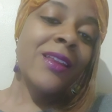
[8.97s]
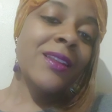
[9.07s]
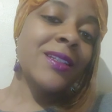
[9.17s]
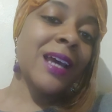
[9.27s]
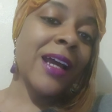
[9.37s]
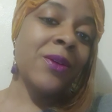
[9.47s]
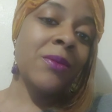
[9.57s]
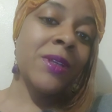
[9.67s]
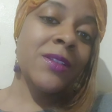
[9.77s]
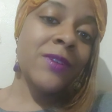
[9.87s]
The title
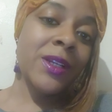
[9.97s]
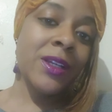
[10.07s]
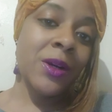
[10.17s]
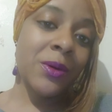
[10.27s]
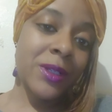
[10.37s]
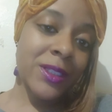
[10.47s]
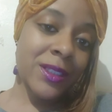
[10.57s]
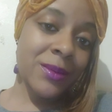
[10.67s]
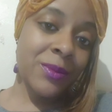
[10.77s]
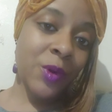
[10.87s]
of this video
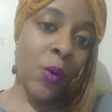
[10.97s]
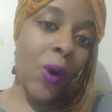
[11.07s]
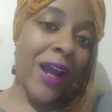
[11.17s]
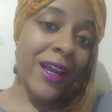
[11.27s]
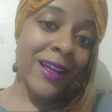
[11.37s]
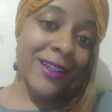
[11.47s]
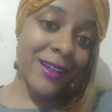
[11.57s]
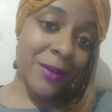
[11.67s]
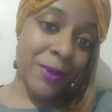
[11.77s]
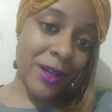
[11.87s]
is Why I
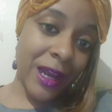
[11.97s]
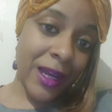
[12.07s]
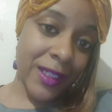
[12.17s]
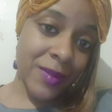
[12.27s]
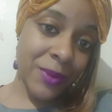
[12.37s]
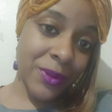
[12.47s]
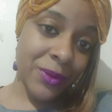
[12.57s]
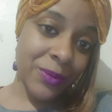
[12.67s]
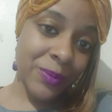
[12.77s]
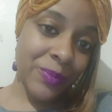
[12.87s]
Ended Up in the Hospital.